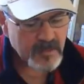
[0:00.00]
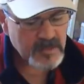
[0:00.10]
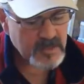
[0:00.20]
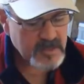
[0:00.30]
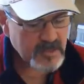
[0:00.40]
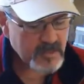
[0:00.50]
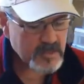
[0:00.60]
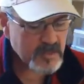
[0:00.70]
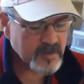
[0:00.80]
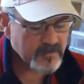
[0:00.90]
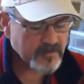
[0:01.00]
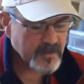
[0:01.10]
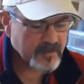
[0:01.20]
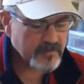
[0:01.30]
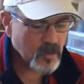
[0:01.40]
this sort of
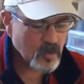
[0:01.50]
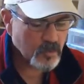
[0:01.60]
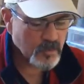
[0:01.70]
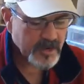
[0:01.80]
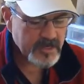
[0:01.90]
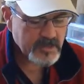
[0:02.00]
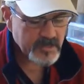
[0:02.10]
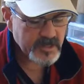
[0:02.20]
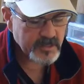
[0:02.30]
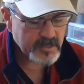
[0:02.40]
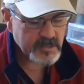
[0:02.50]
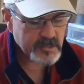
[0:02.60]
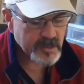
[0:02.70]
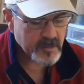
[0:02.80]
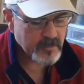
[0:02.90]
focal price or deal
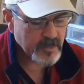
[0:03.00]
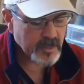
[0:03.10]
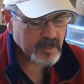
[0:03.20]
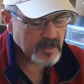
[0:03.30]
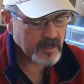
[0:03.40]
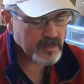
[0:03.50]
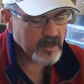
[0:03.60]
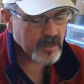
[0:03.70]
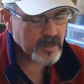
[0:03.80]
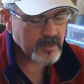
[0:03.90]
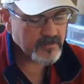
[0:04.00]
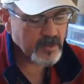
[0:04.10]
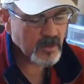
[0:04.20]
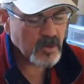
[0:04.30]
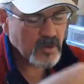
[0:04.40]
extreme. If you
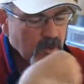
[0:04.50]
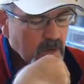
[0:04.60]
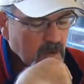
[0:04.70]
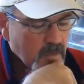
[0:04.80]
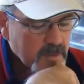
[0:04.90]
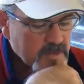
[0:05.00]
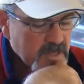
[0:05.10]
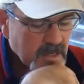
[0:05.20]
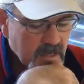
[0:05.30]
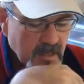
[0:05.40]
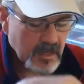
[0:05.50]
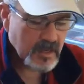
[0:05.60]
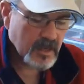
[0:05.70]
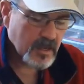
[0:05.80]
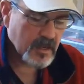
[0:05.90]
go to our website,
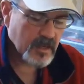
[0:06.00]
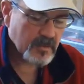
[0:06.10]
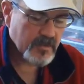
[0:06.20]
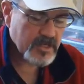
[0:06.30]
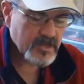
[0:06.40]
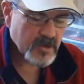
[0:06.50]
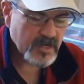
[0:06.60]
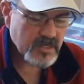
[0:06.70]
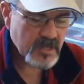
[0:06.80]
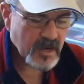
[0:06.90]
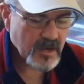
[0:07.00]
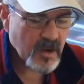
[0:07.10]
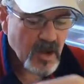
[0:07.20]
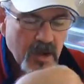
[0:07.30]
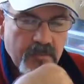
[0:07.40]

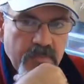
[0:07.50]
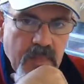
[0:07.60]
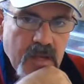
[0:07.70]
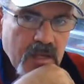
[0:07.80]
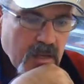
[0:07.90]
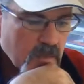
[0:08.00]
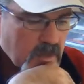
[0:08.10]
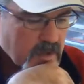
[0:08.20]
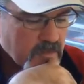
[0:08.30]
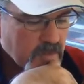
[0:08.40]
migsorus.com, we have a